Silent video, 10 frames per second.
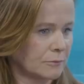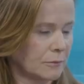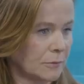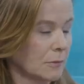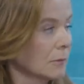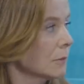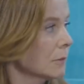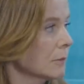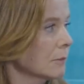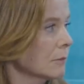
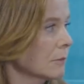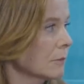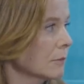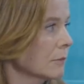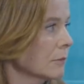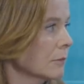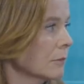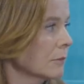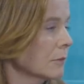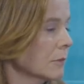
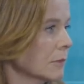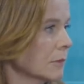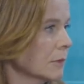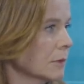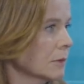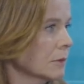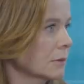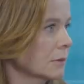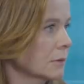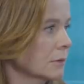The person shown says nothing.